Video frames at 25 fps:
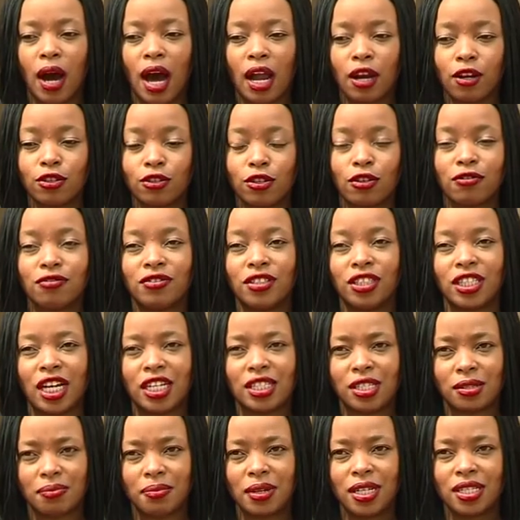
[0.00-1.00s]
a lot of
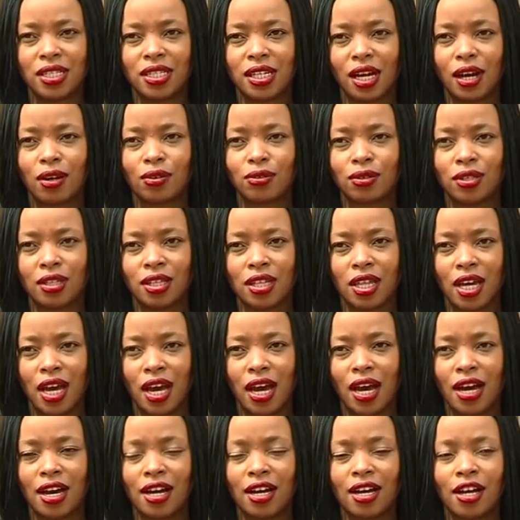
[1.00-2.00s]
judgment out
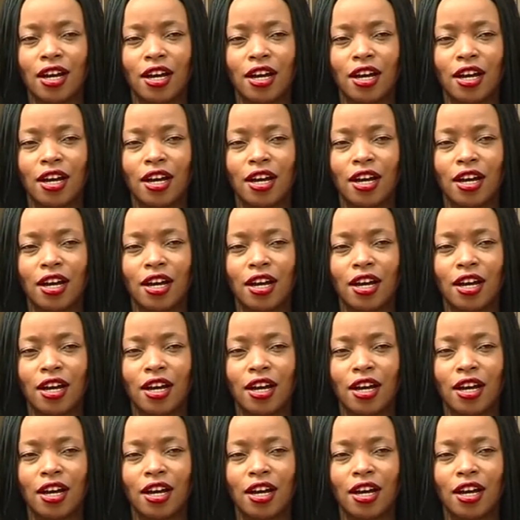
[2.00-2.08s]
there.